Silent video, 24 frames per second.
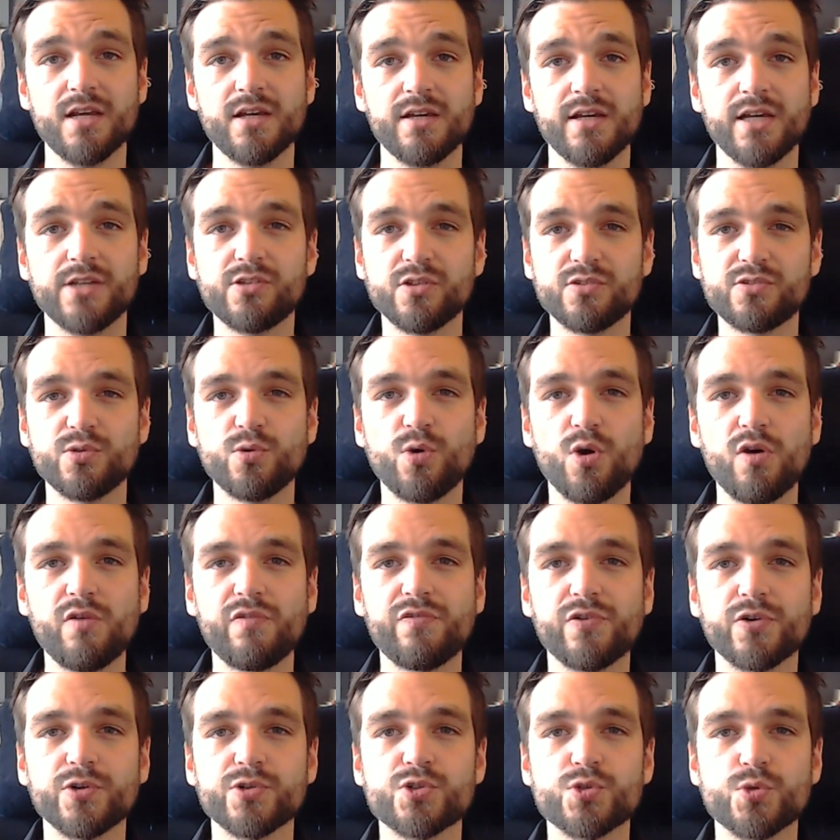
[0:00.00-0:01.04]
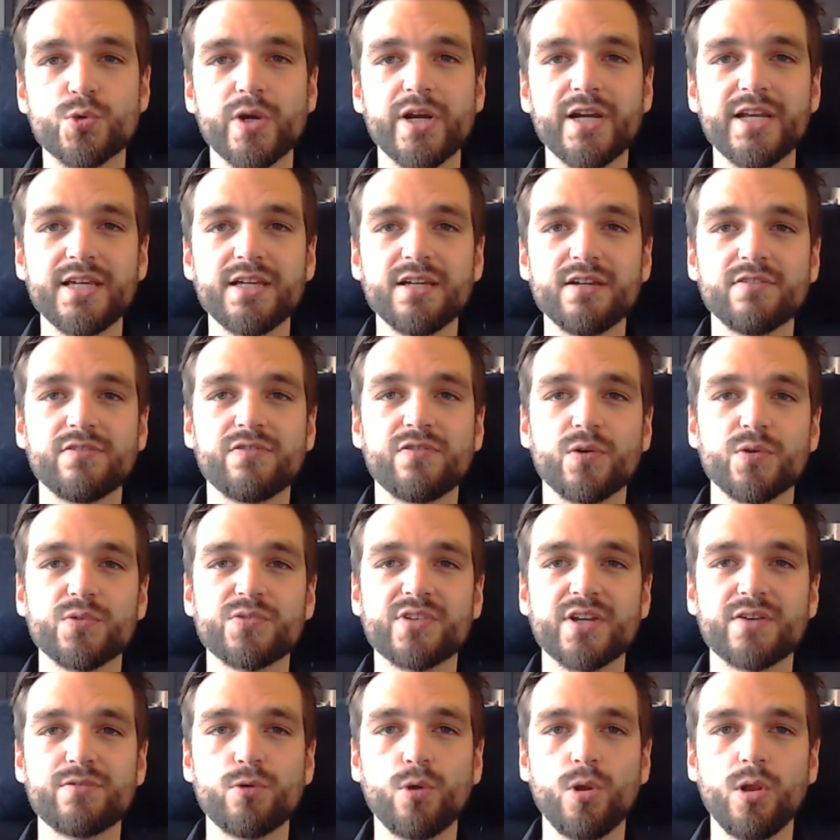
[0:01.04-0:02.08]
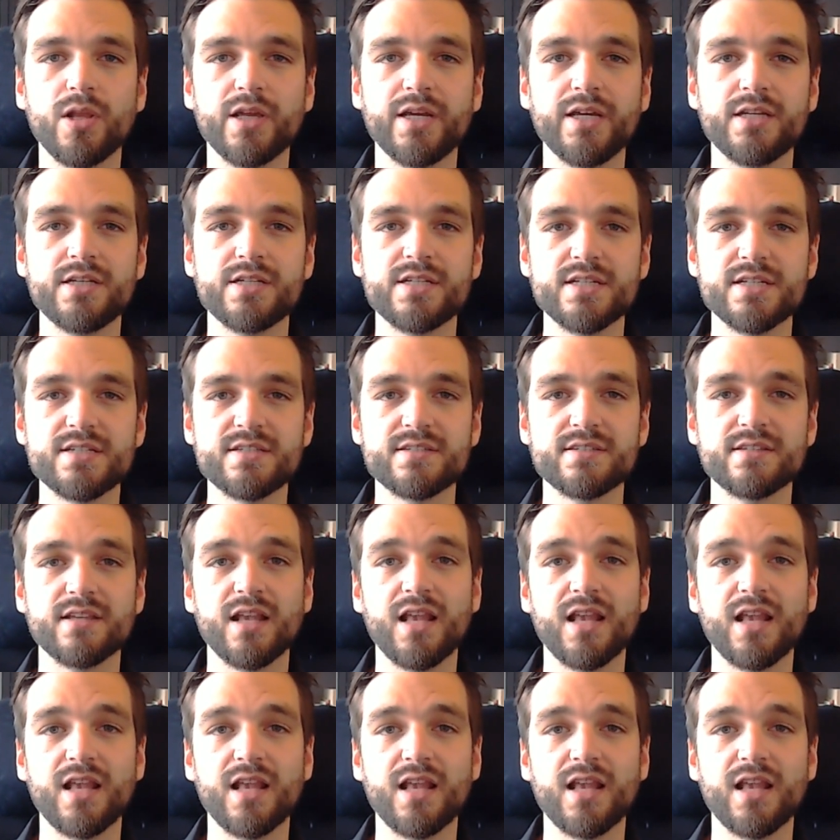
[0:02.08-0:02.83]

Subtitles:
It also offers trading for several indices